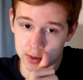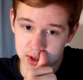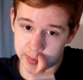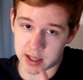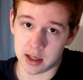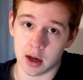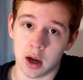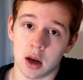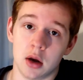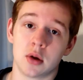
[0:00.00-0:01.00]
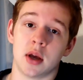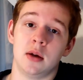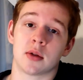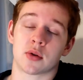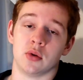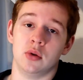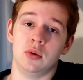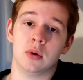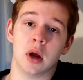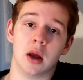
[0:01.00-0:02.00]
to be looking
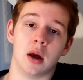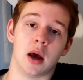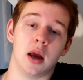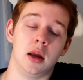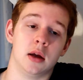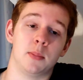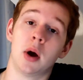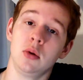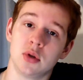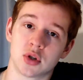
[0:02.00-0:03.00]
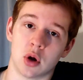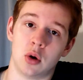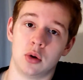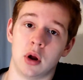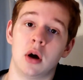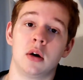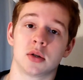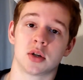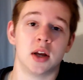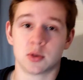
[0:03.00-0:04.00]
through a post on
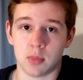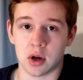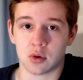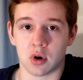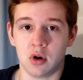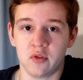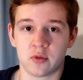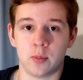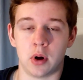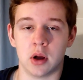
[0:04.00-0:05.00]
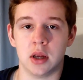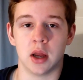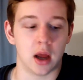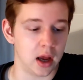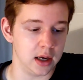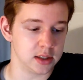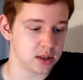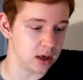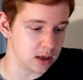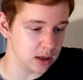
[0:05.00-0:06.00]
r/Minecraft by a
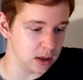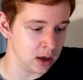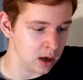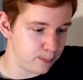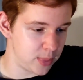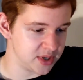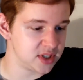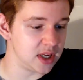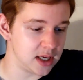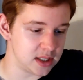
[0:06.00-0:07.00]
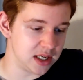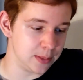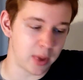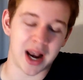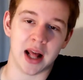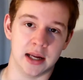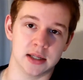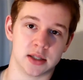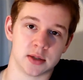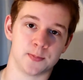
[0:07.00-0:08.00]
certain Persnickety
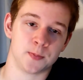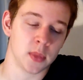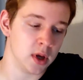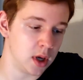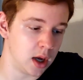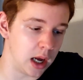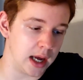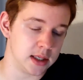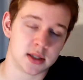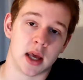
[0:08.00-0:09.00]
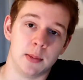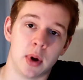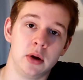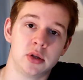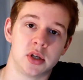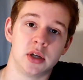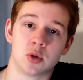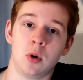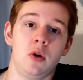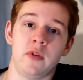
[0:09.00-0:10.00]
Plays, as they posted
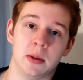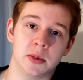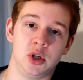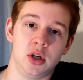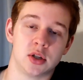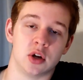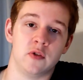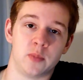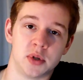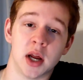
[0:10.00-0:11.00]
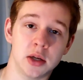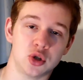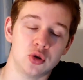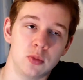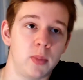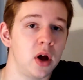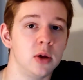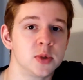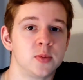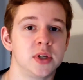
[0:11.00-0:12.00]
12 images of potential
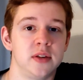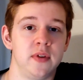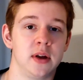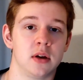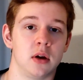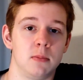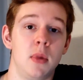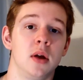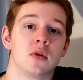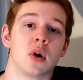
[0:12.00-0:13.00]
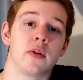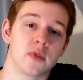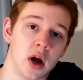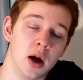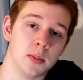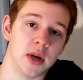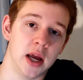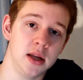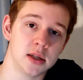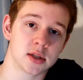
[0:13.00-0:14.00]
biome specific Minecraft
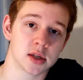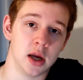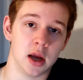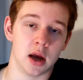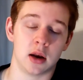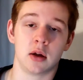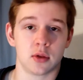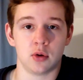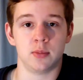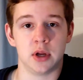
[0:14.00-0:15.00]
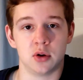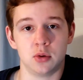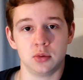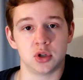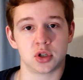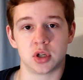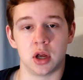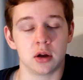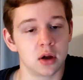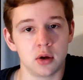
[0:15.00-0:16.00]
updates, and I thought it'd be cool just
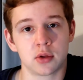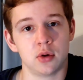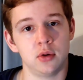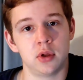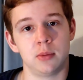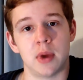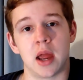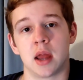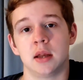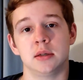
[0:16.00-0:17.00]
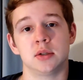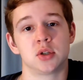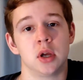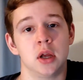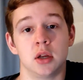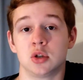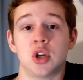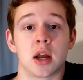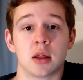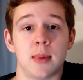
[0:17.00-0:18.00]
to go through them and
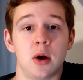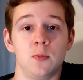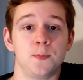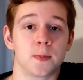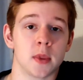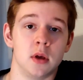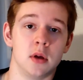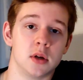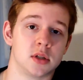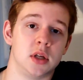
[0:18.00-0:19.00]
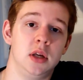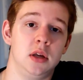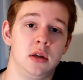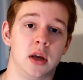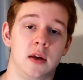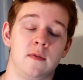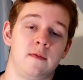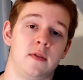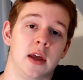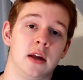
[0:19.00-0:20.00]
check them out, see
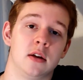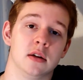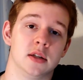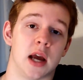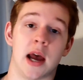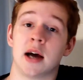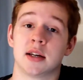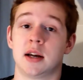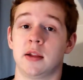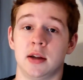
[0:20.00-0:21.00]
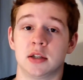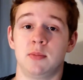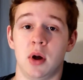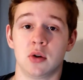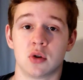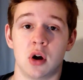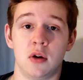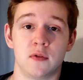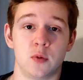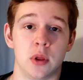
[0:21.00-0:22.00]
if they could add anything to
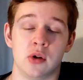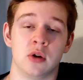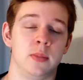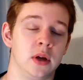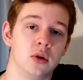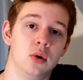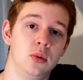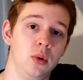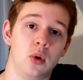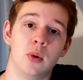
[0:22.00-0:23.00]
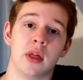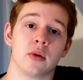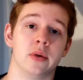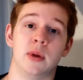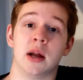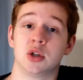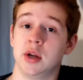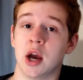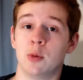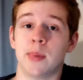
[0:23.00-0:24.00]
Minecraft, whether it would be cool or whether it would
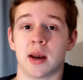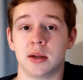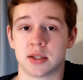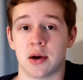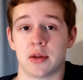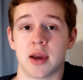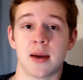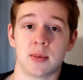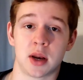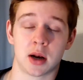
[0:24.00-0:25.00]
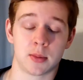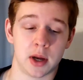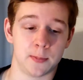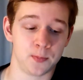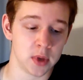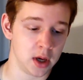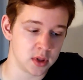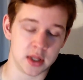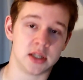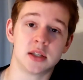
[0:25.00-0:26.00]
actually help balance out the game a little bit.
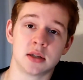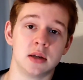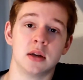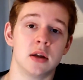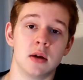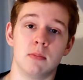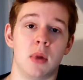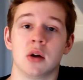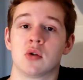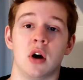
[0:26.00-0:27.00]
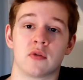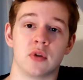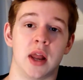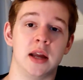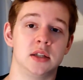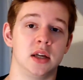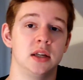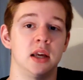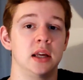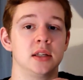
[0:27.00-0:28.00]
This isn't Minecraft
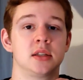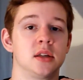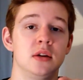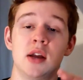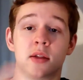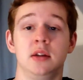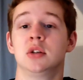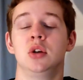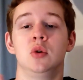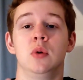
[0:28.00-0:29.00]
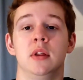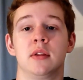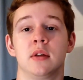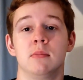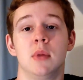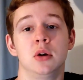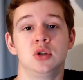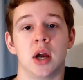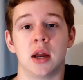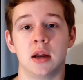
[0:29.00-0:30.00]
related, it's nothing to do with
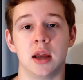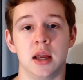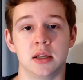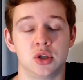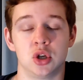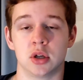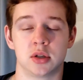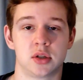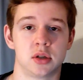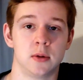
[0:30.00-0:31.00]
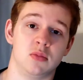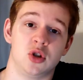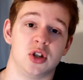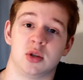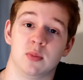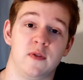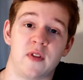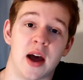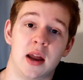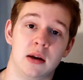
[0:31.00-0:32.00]
Mojang, it's just some
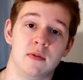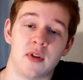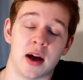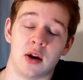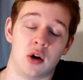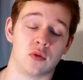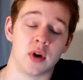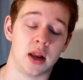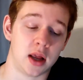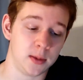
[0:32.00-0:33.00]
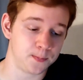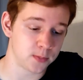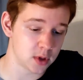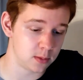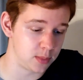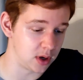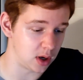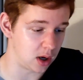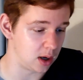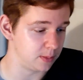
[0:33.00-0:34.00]
fan art really.
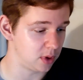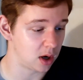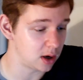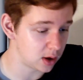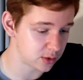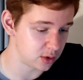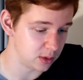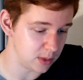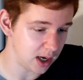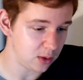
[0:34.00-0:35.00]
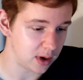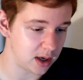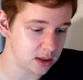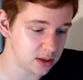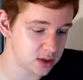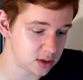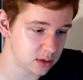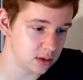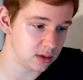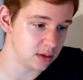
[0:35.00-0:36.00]
But I'm going to go through them now and
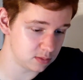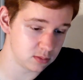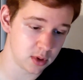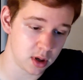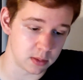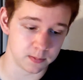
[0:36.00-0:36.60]
yeah.